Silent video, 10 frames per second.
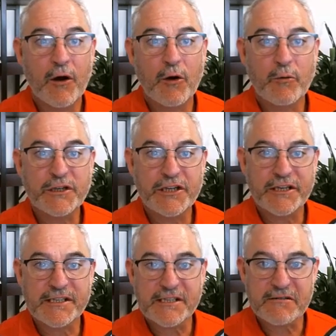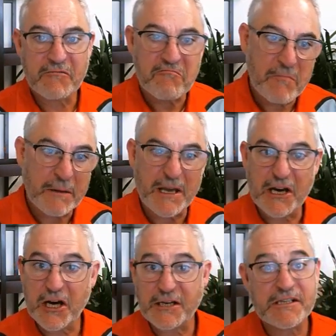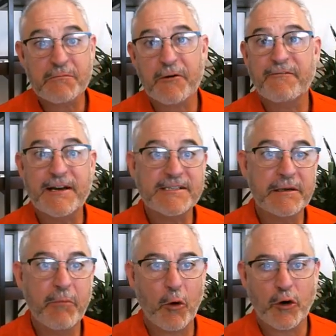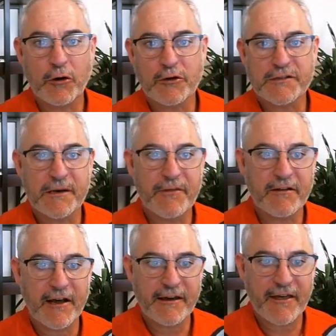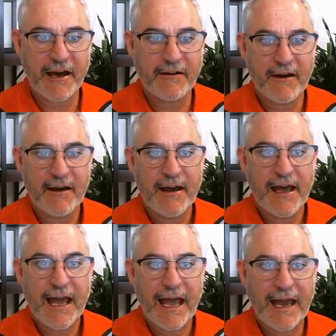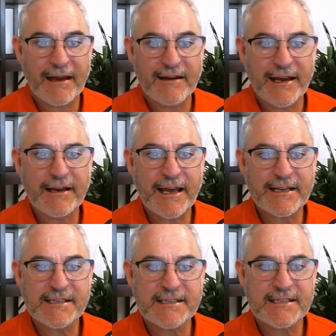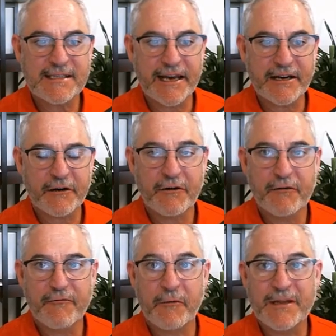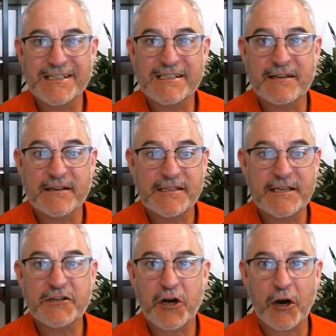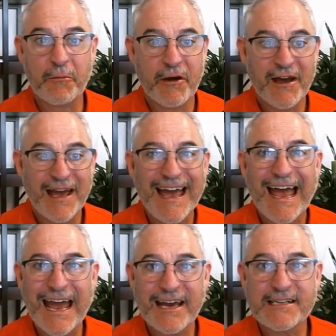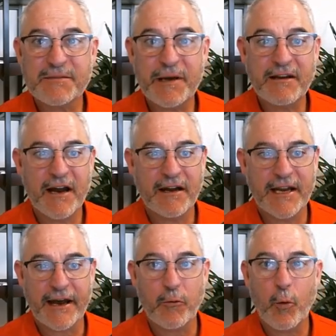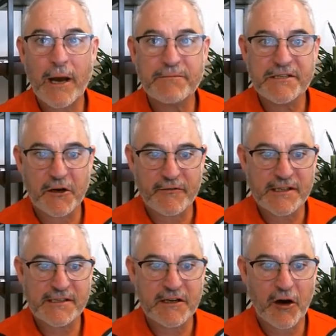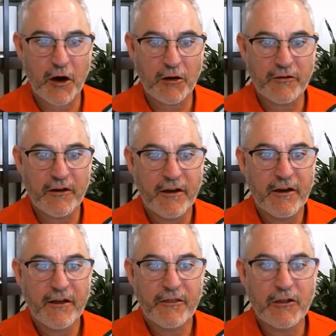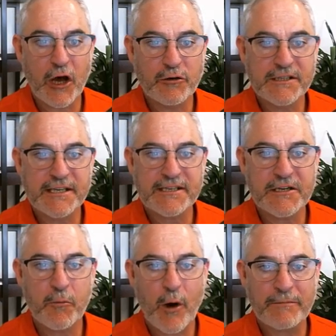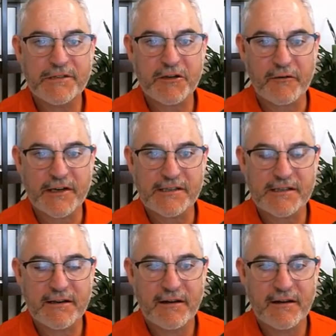which is maybe a customer-facing portal or something like that. And it gets its data from this C# ASP.NET web service called the Loan System Web Service.